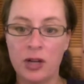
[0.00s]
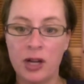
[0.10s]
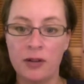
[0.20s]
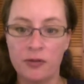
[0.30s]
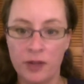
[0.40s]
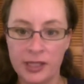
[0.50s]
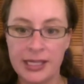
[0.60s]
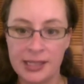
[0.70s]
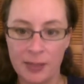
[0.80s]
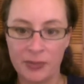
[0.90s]

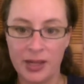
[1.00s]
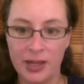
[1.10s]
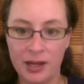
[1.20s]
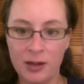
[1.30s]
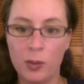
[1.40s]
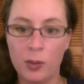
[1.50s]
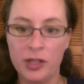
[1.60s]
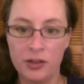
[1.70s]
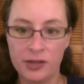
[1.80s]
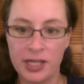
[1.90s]
confronting something when you
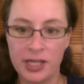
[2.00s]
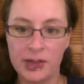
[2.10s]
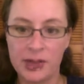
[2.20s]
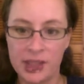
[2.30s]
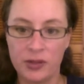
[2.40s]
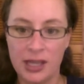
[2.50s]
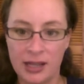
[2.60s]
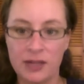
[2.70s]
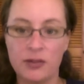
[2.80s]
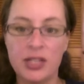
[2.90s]
set yourself the
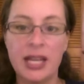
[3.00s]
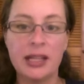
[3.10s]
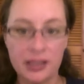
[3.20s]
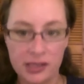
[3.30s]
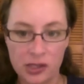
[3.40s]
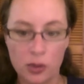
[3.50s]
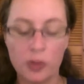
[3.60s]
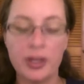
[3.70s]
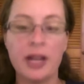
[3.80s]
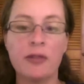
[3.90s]
task of telling the
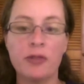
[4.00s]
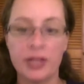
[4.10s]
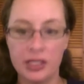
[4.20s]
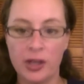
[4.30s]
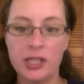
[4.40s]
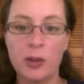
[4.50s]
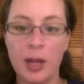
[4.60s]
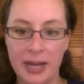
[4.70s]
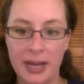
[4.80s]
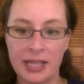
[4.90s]
story and really trying to
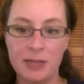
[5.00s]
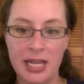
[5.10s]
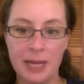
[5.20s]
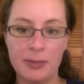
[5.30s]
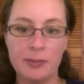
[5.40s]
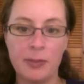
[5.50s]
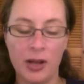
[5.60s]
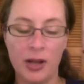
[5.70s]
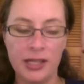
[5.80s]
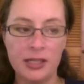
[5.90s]
unpack the meaning
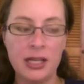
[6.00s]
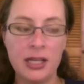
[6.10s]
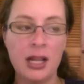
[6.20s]
behind it.